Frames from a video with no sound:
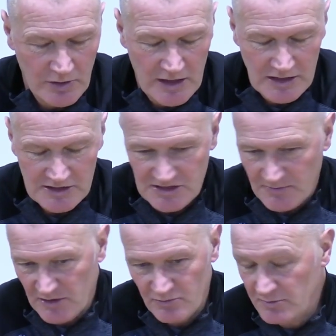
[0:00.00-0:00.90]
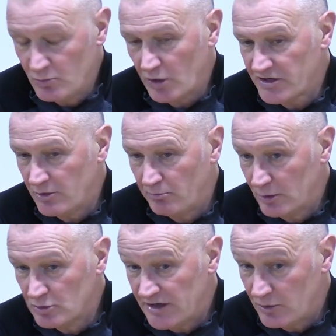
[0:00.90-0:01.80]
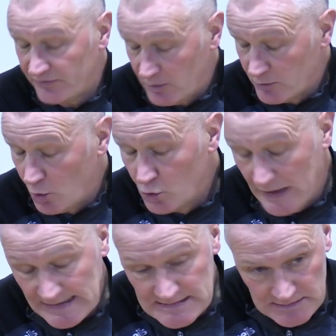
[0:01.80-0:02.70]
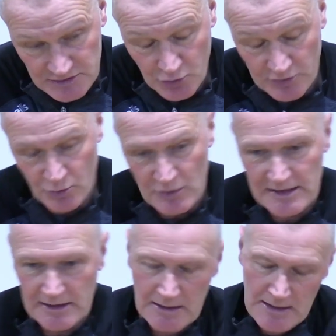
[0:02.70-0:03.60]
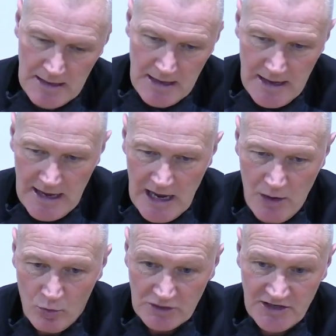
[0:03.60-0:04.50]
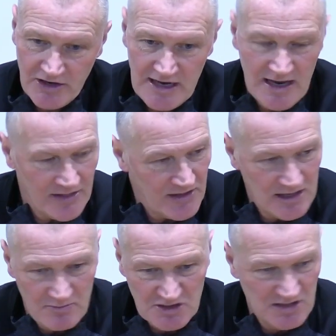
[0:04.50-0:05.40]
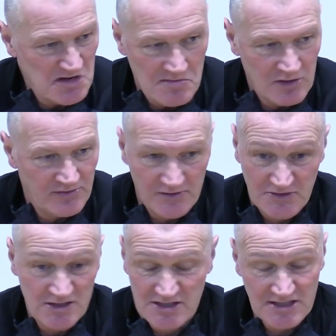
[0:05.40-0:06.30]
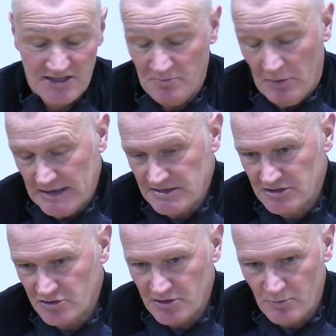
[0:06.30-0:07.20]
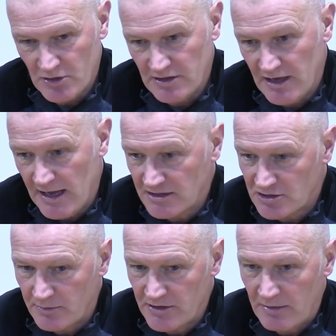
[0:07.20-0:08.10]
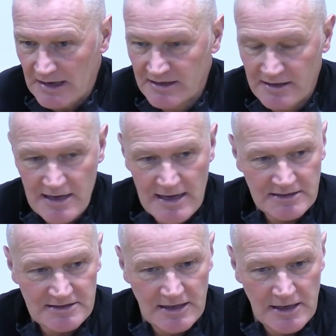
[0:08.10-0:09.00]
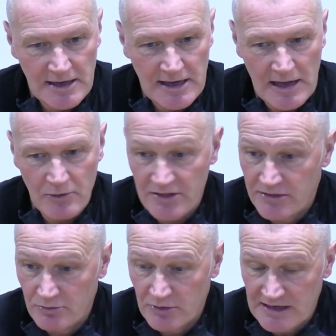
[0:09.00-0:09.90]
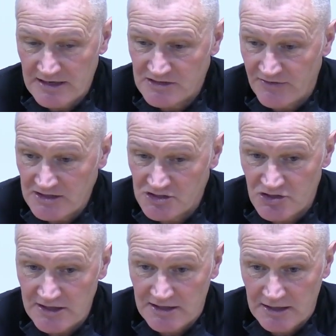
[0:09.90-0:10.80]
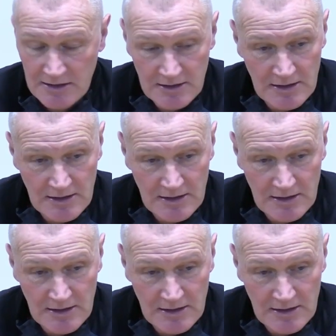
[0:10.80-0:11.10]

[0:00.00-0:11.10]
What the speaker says: It's something we've been working on building out from goal kicks during the week. Worked great. I think it must have been about 15-16 passes or something, and it ends up in the back of the net with Aidan's fine strike.